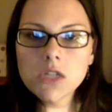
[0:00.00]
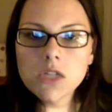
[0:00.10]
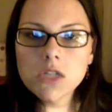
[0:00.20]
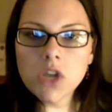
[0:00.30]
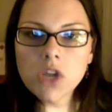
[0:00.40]

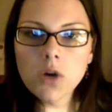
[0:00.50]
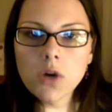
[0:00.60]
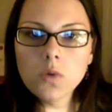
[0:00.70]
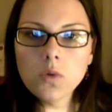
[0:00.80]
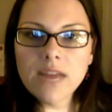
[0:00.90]

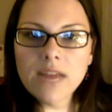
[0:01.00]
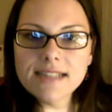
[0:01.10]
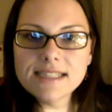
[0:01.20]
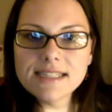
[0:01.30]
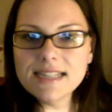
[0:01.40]
So
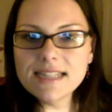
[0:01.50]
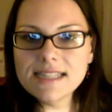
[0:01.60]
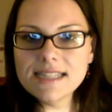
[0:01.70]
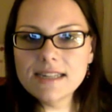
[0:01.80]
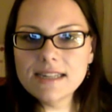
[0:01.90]
that's
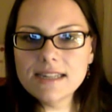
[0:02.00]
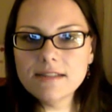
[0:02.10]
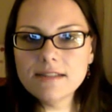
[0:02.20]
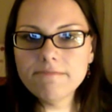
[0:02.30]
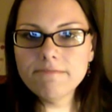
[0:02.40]
the
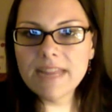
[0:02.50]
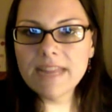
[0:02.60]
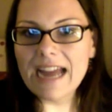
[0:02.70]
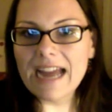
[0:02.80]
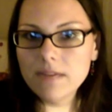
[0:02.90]

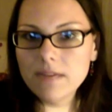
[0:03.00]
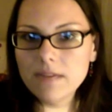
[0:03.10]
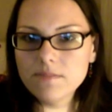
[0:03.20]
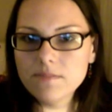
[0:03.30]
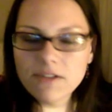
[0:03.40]
anatomy
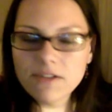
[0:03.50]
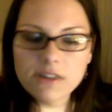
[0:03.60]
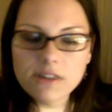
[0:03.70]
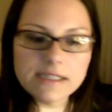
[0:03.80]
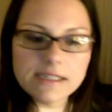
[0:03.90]

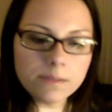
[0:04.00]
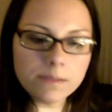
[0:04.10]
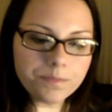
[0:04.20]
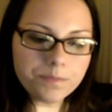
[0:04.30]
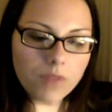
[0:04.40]
differences.
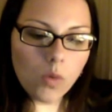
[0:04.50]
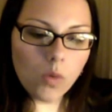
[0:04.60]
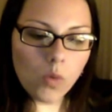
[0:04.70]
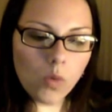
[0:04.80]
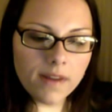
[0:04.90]

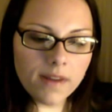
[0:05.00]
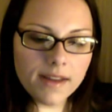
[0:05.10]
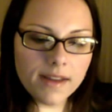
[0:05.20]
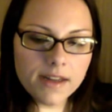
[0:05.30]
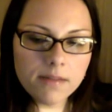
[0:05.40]
One of
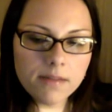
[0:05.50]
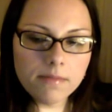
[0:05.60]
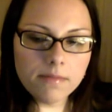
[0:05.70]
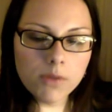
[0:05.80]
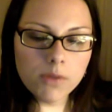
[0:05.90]
the
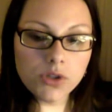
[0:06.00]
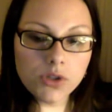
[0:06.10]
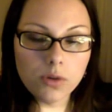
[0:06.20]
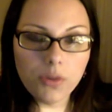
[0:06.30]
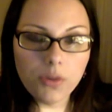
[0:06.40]
most
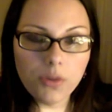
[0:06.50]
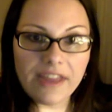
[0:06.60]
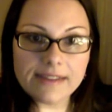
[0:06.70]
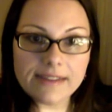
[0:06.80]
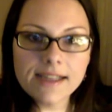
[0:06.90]
notable
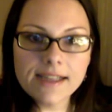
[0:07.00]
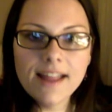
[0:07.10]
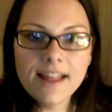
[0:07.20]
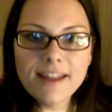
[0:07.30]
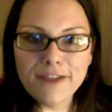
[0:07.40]
things
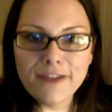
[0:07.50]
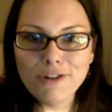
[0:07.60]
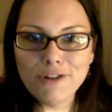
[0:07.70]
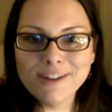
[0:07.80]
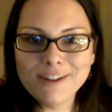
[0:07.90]
that I've
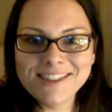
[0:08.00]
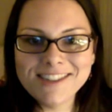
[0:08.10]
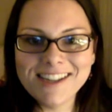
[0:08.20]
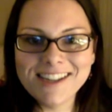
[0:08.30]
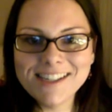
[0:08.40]
noticed
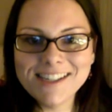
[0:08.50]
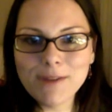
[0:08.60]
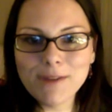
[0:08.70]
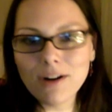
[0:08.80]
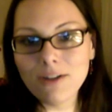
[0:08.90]
is my
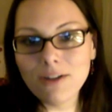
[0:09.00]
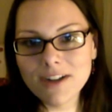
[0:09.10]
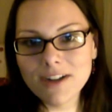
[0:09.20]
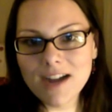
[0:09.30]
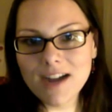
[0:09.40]

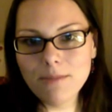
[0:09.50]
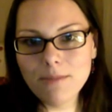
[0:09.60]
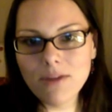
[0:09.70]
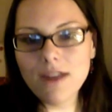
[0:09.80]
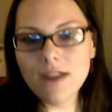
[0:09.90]
recovery time
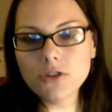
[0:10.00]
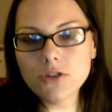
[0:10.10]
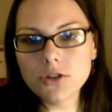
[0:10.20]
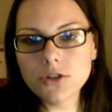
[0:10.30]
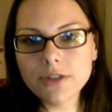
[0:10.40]
right after
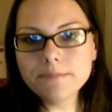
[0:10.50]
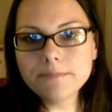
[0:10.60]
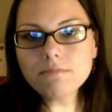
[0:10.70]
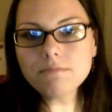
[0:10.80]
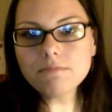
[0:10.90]
surgery.
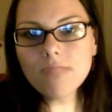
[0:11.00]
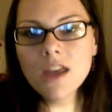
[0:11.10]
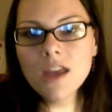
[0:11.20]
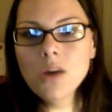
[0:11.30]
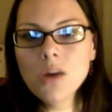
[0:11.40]

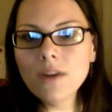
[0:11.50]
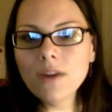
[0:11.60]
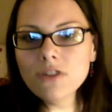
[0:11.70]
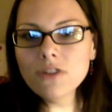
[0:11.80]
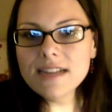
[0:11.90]
When I
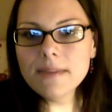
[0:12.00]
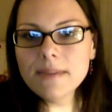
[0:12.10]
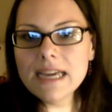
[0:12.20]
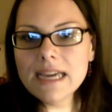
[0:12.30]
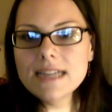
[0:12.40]
first had the
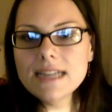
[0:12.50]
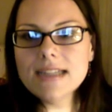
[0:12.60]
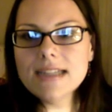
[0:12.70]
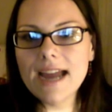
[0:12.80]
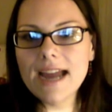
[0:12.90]
band,
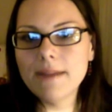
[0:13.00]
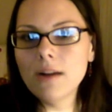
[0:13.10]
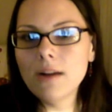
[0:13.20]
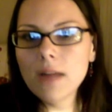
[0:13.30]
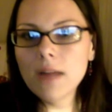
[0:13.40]
I had my
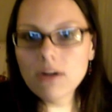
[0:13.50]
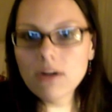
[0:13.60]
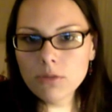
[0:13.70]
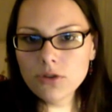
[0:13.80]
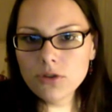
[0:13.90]
gallbladder
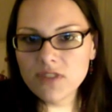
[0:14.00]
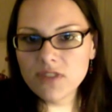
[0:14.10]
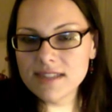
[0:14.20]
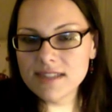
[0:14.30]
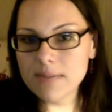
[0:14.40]
removed at
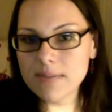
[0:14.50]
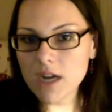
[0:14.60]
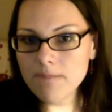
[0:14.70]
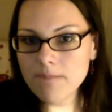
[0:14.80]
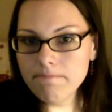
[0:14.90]
the same
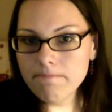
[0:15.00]
time.